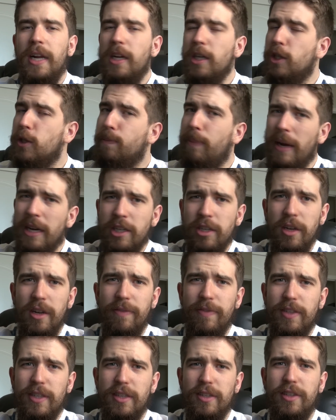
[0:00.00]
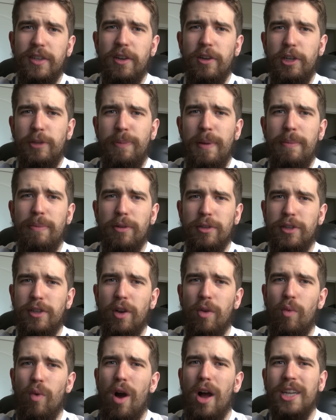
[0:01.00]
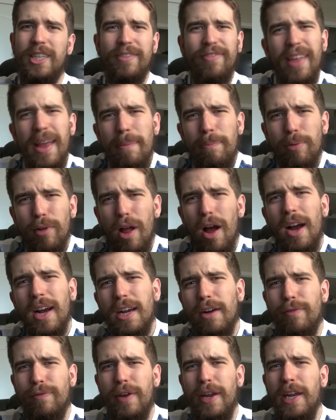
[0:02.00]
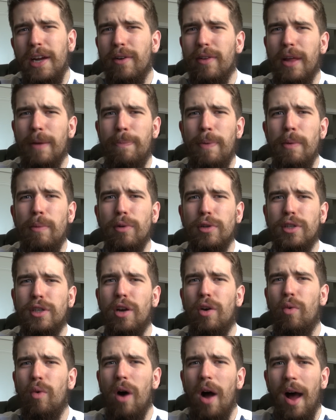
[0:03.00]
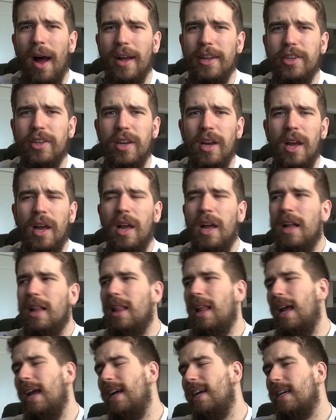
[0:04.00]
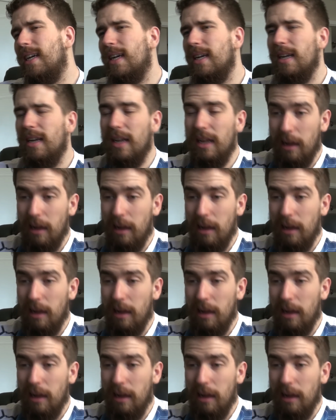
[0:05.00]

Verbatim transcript: Especially if it's a series people still watch. If they block a video that people still watch, like,